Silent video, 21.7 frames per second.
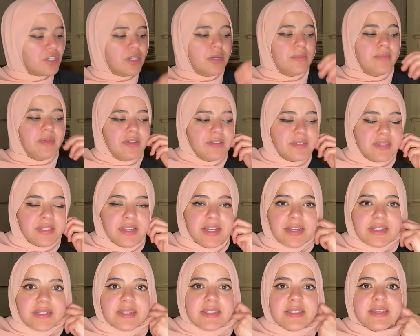question about
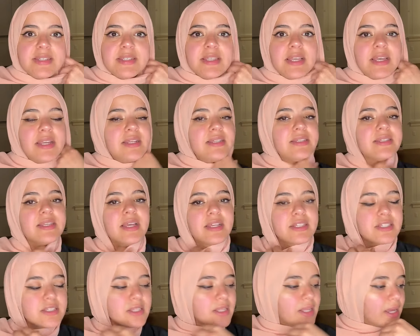sex. This lady
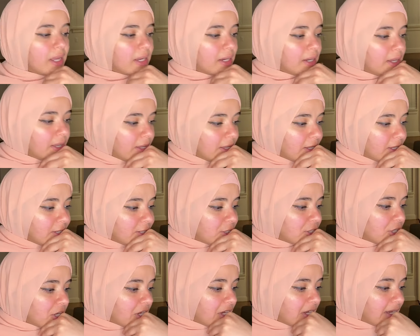says that
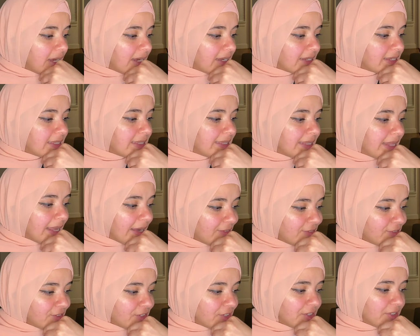she has
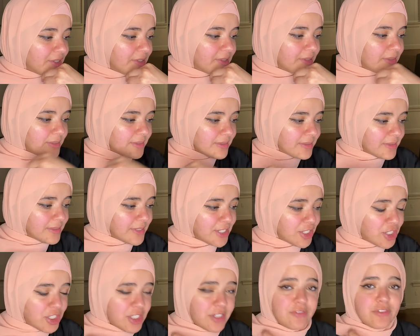never
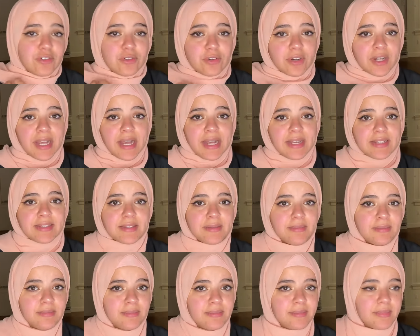achieved
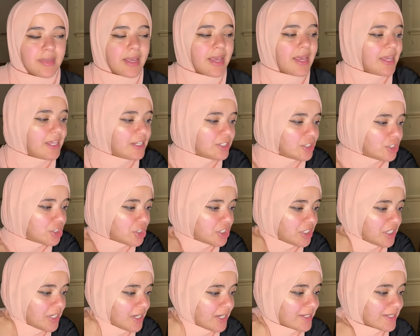orgasm and
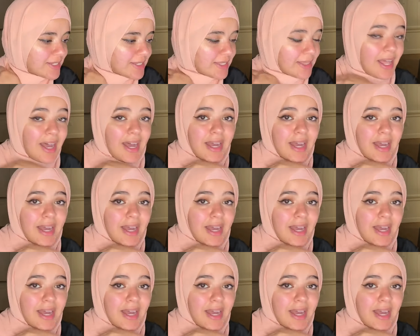she has